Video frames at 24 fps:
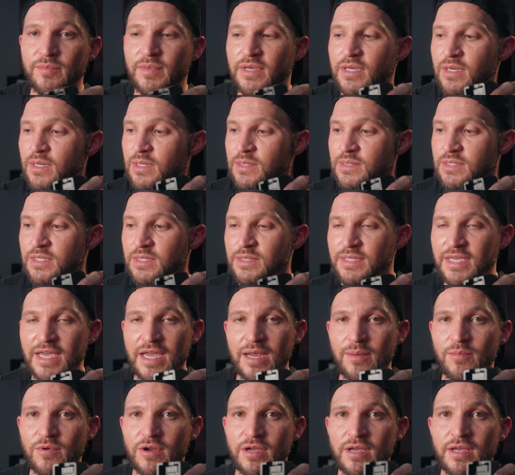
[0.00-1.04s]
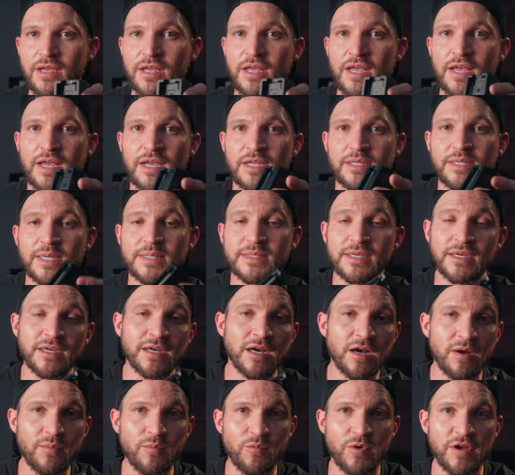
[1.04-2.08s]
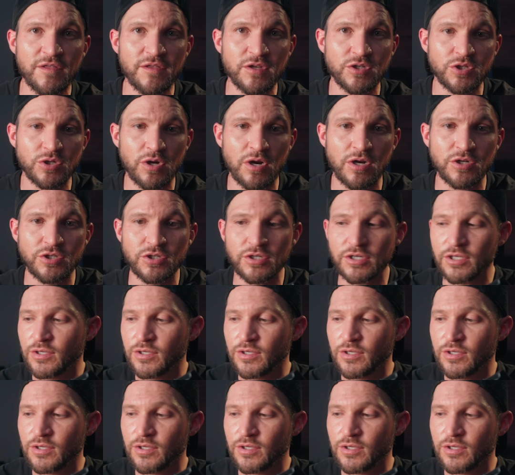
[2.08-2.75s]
because this camera doesn't come with a charger.